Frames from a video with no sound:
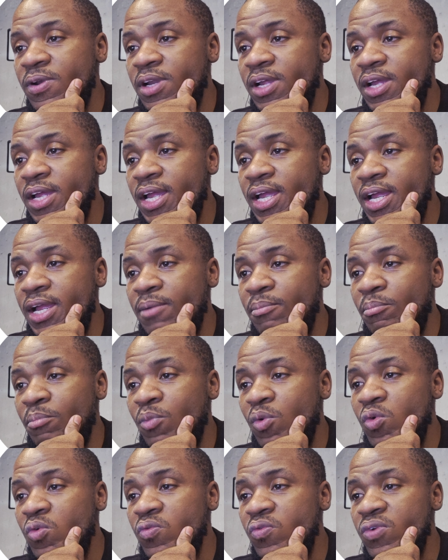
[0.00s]

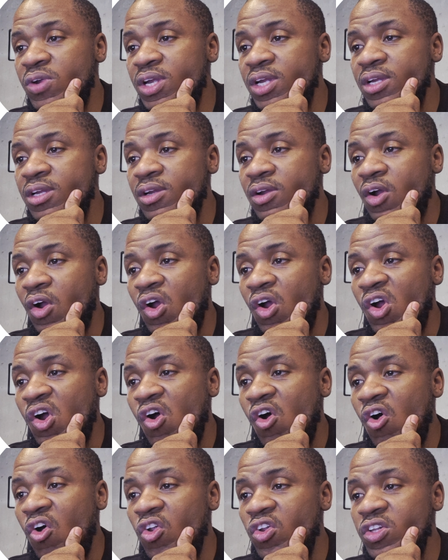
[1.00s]
moving
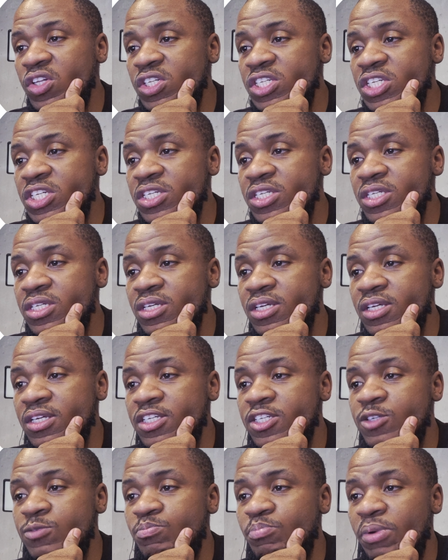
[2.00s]
all this
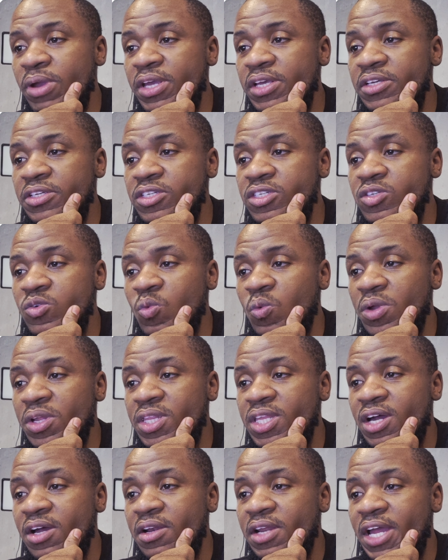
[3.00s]
space
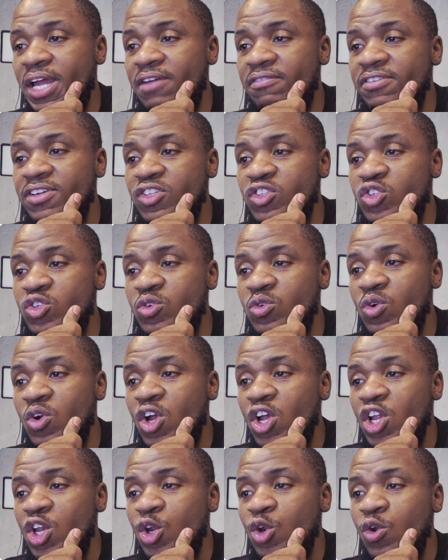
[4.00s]
without having to
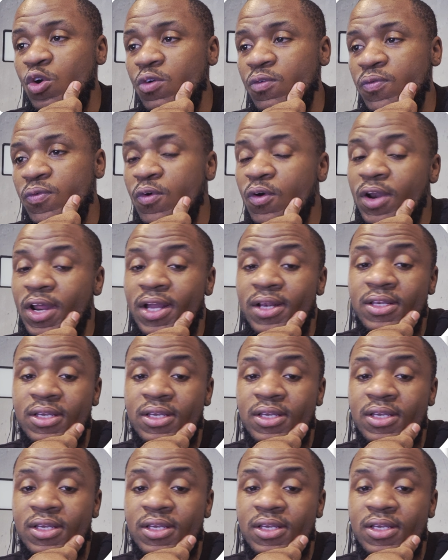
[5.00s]
look for that